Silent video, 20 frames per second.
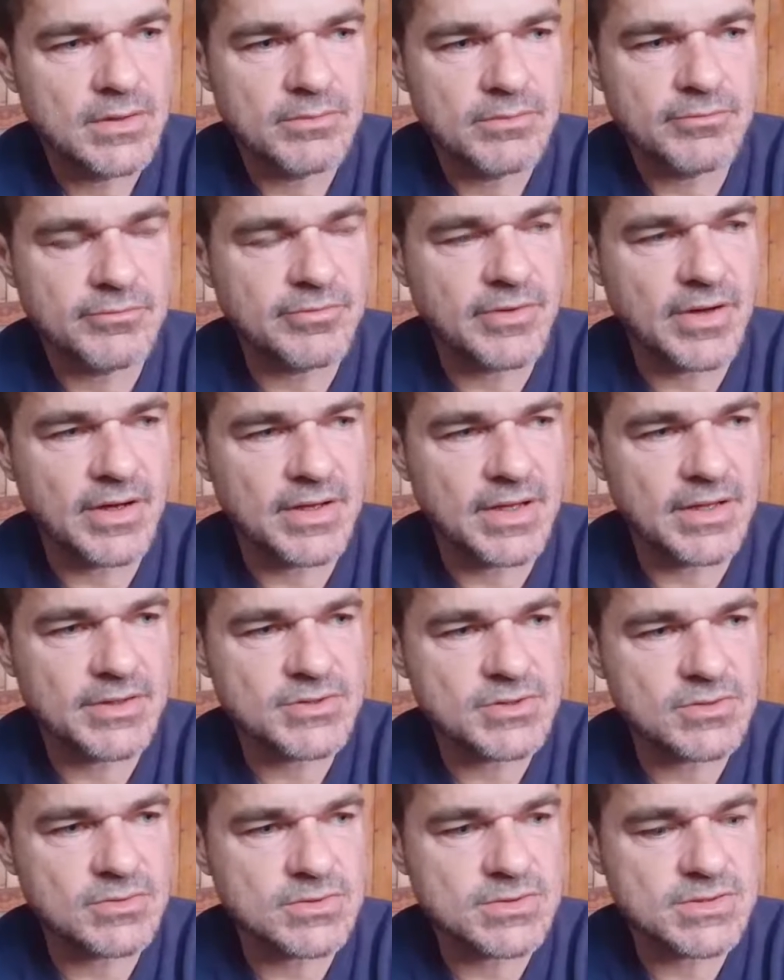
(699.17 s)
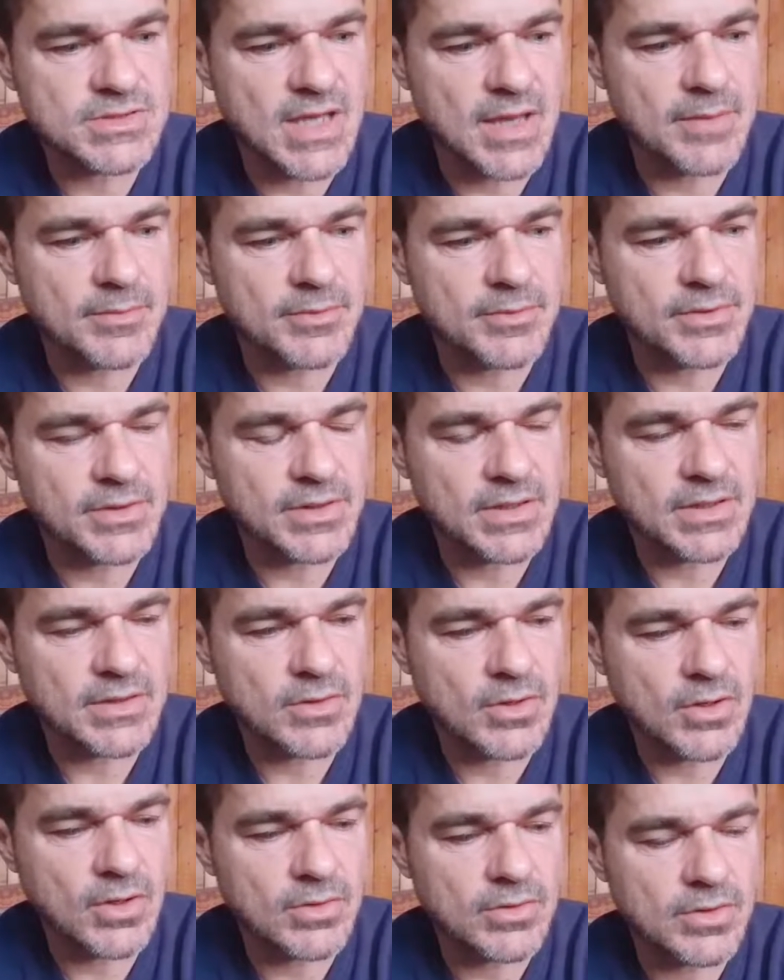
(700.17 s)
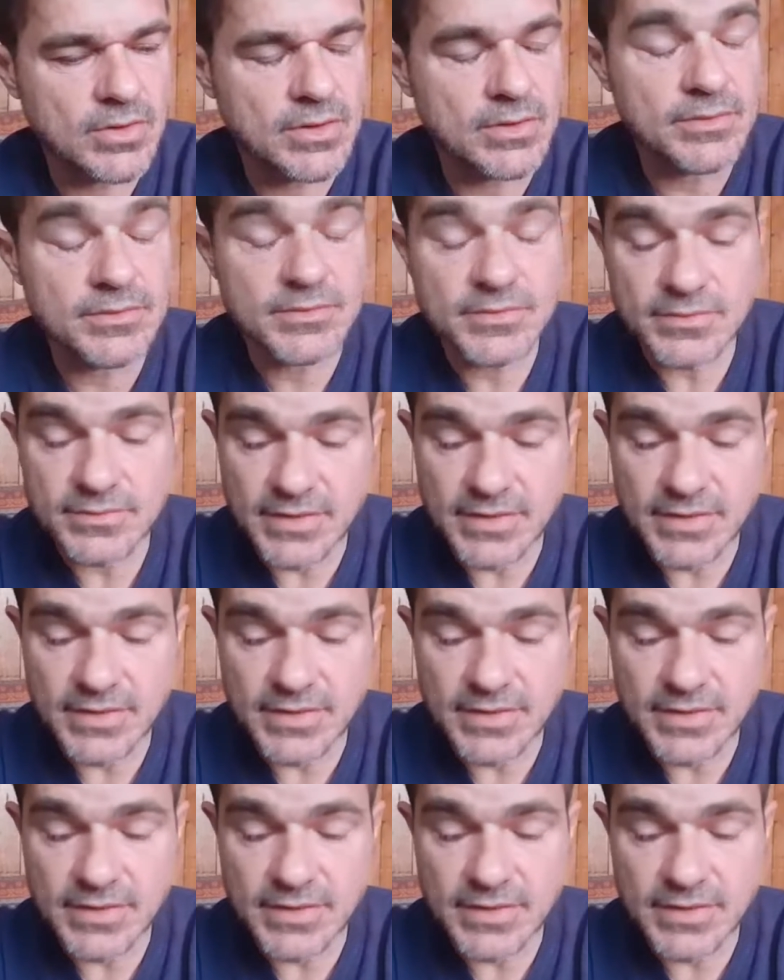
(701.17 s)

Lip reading: financial scammery and horror